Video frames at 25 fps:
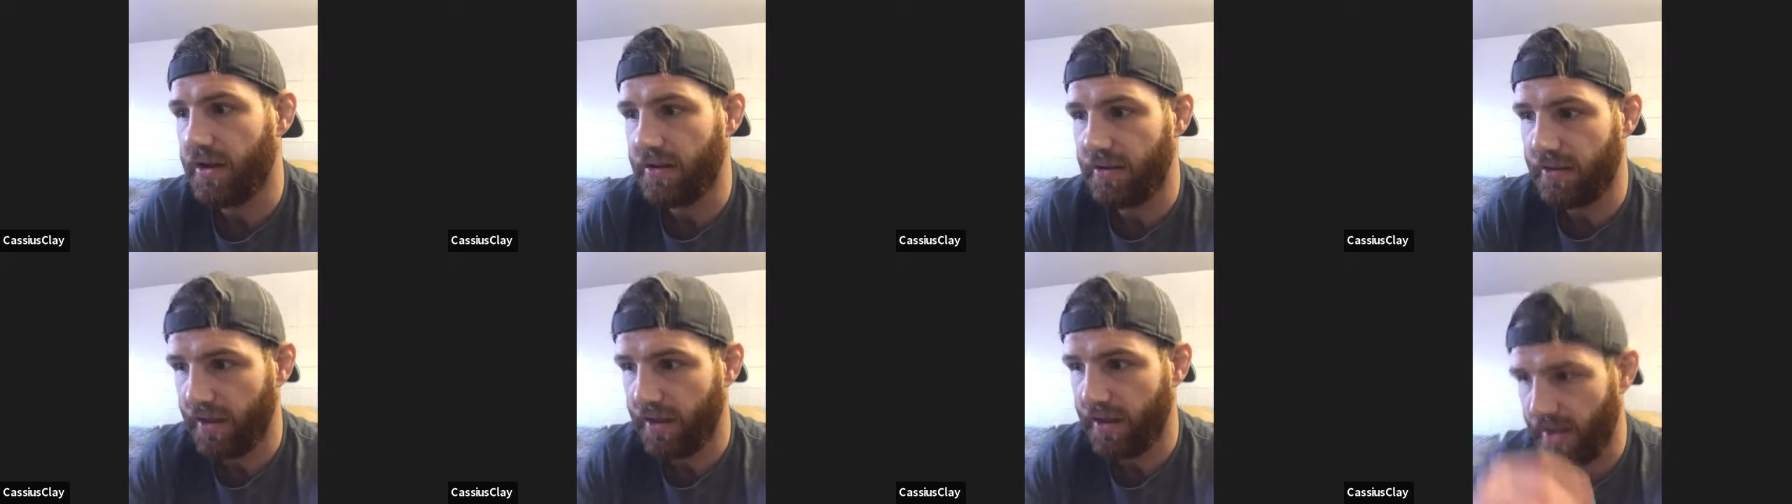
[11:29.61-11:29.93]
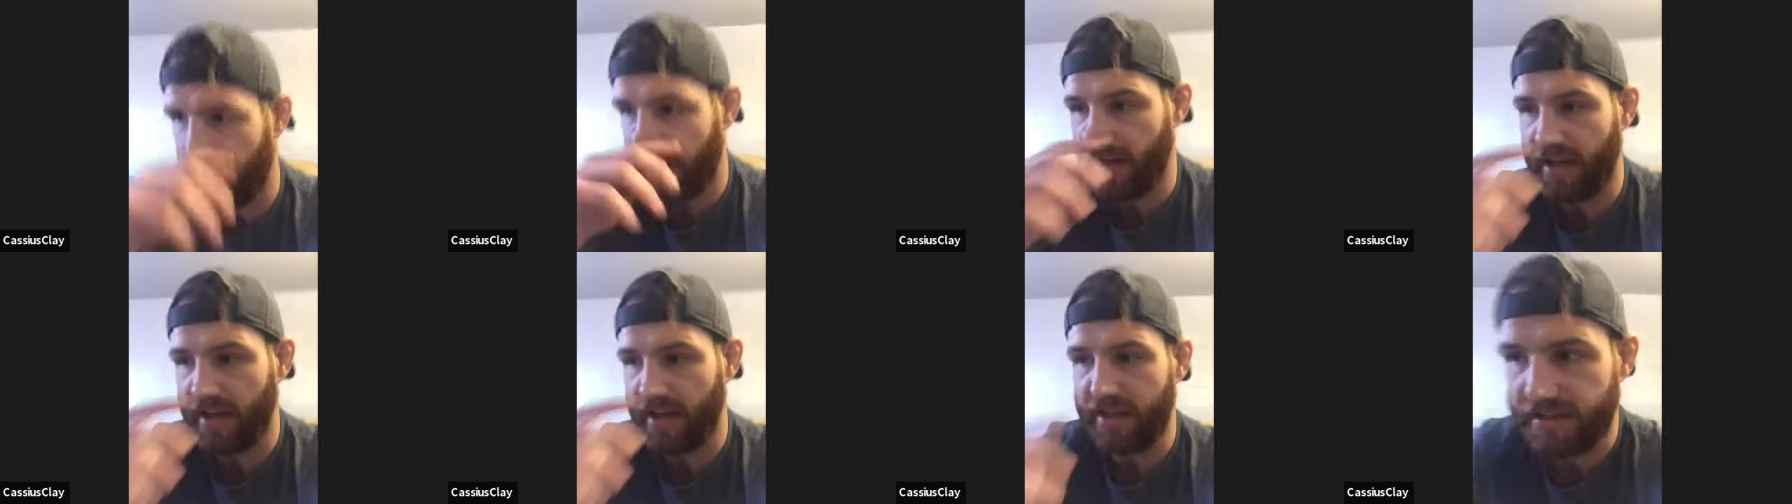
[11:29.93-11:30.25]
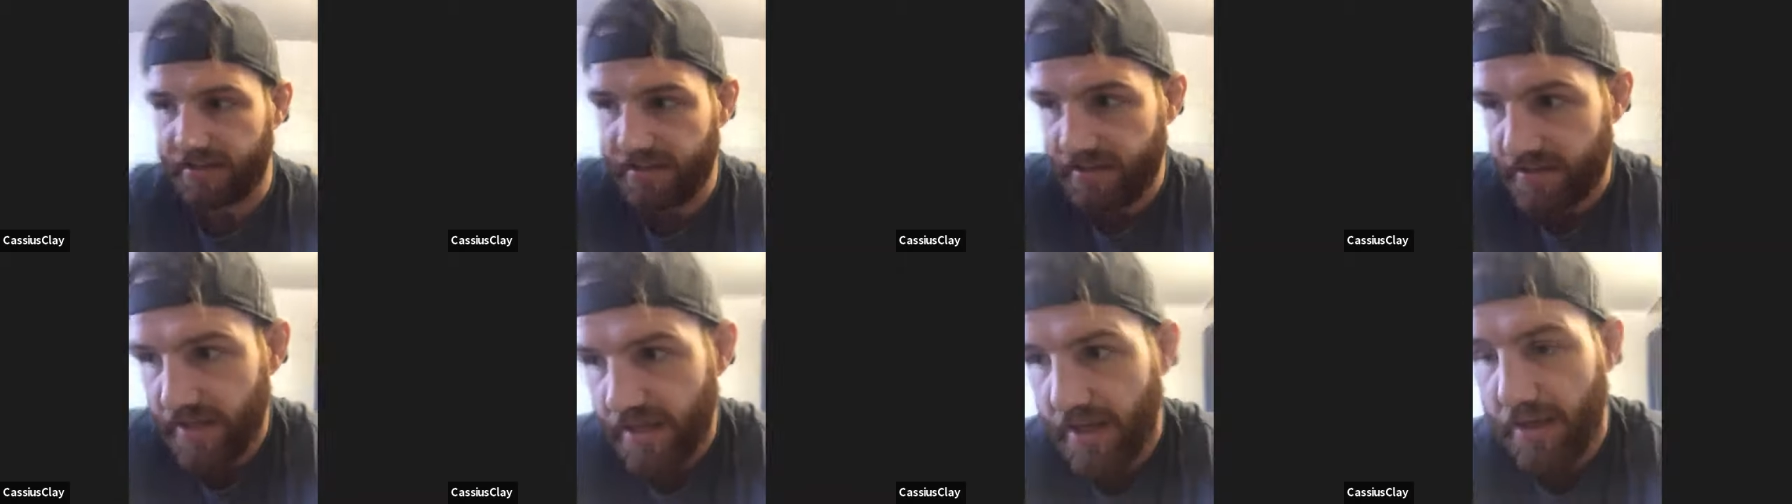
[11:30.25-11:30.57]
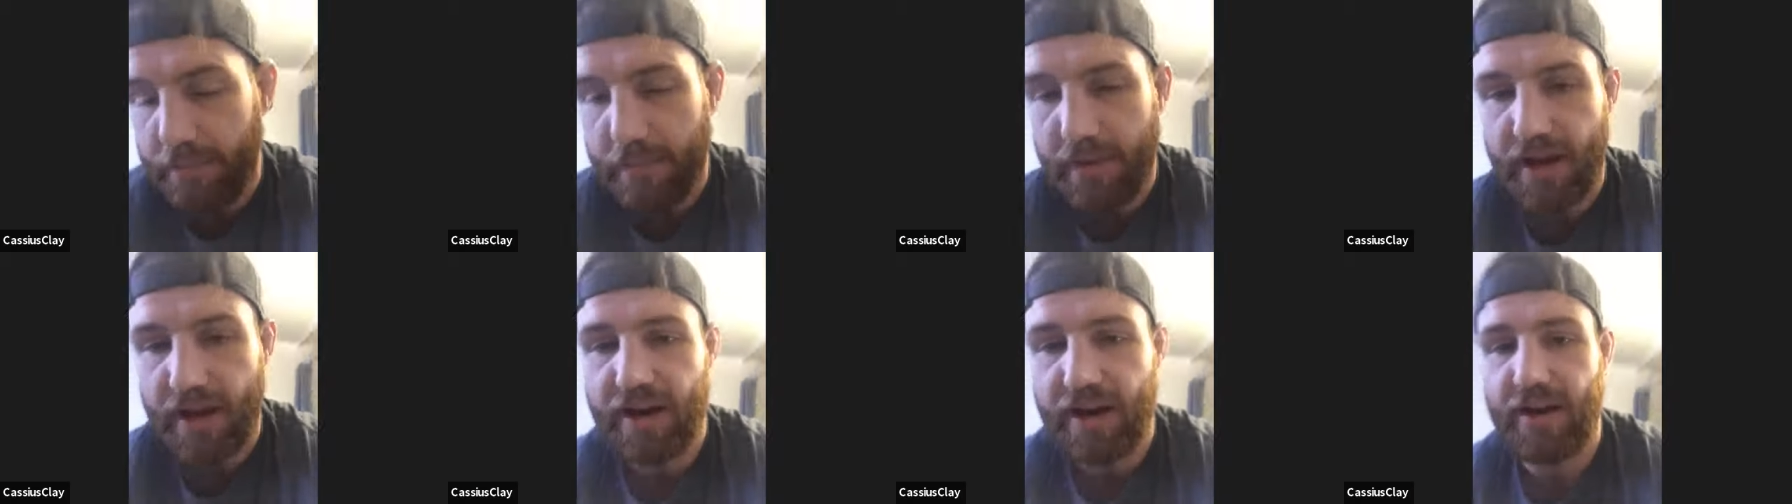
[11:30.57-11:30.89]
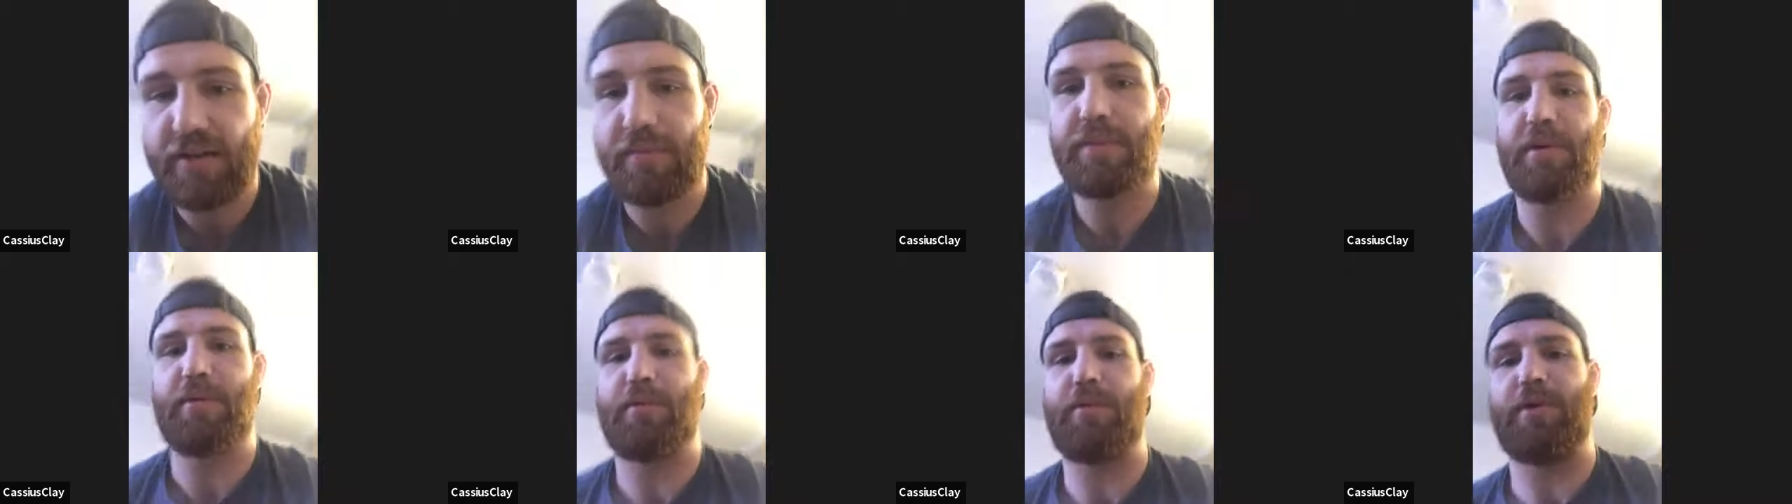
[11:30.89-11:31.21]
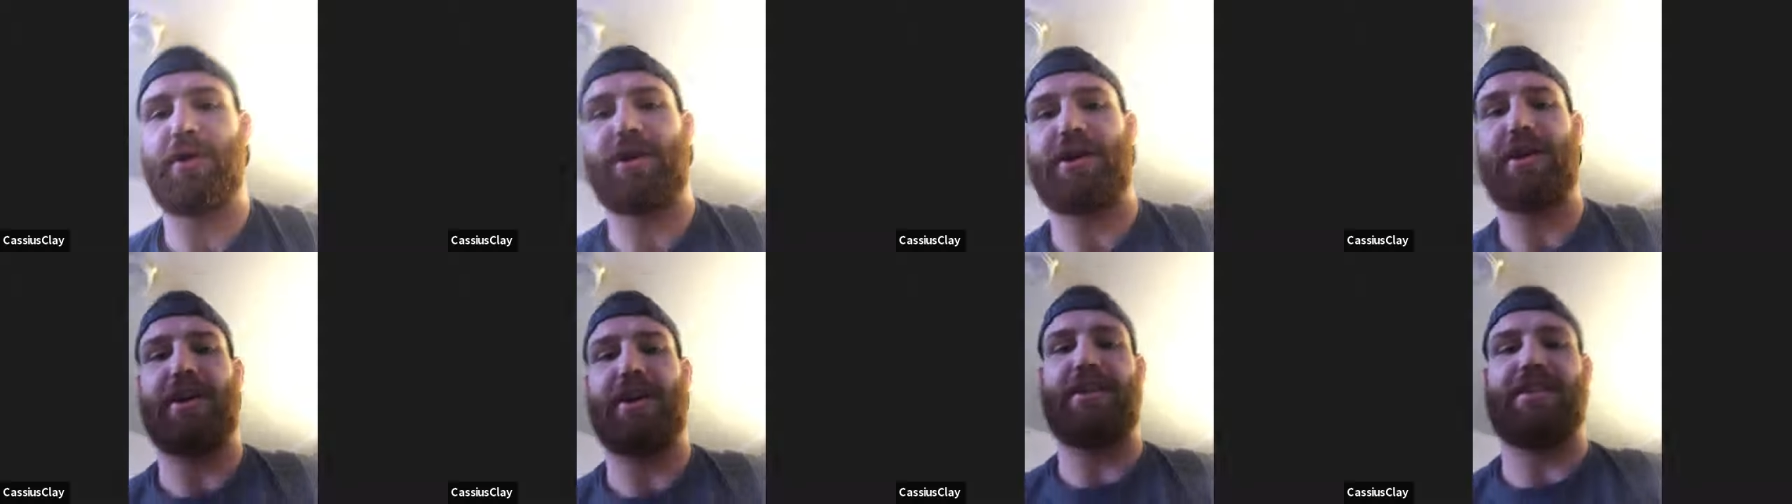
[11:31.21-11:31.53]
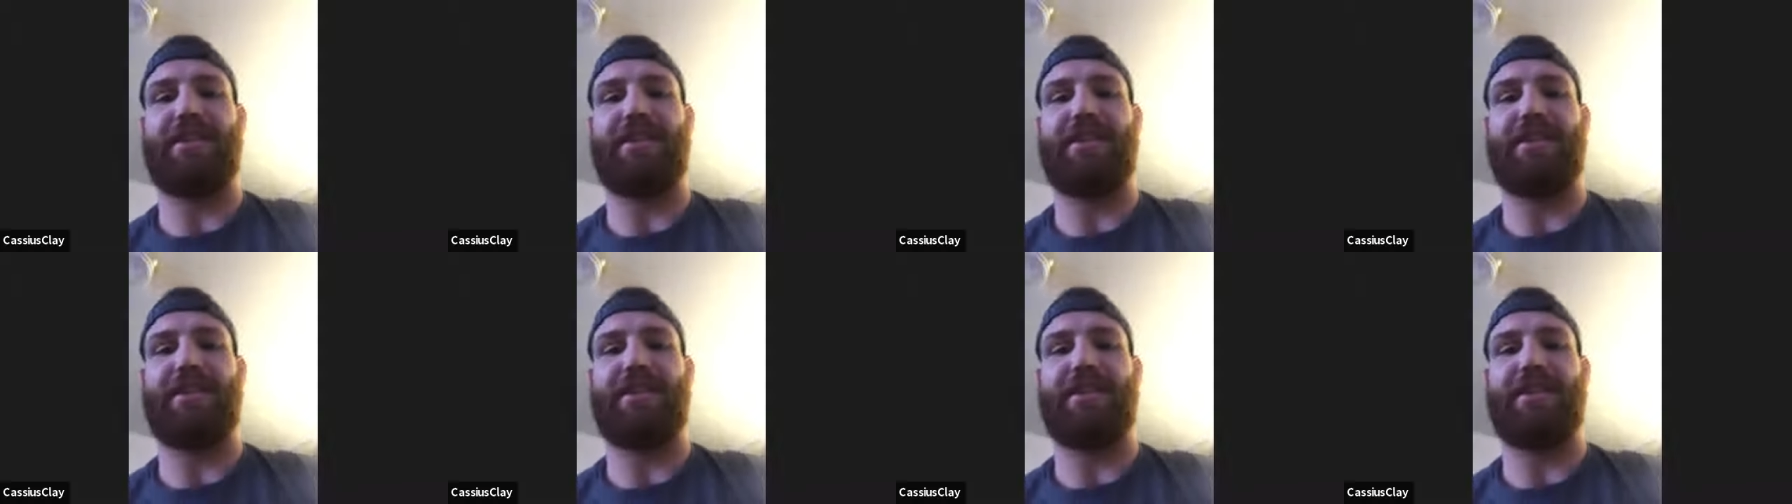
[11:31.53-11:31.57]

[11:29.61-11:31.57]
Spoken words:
like I said, man, I've been working